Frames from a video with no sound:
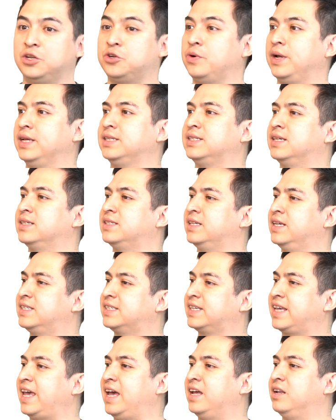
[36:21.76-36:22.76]
dresses
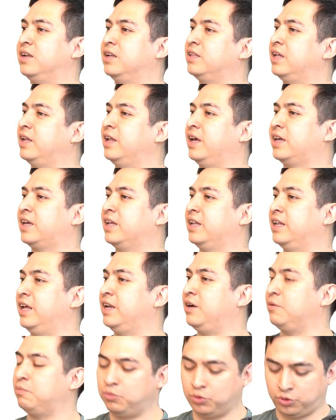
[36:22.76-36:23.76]
scanned that I can
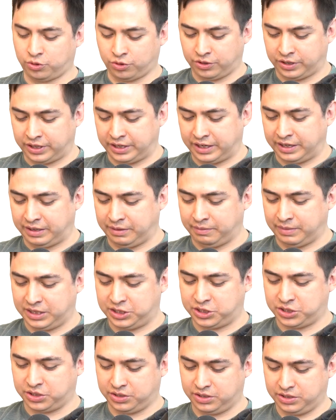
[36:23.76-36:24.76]
later put on an
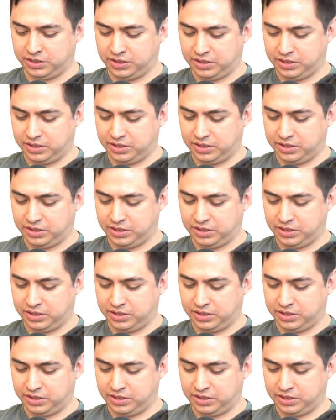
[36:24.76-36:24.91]
animation.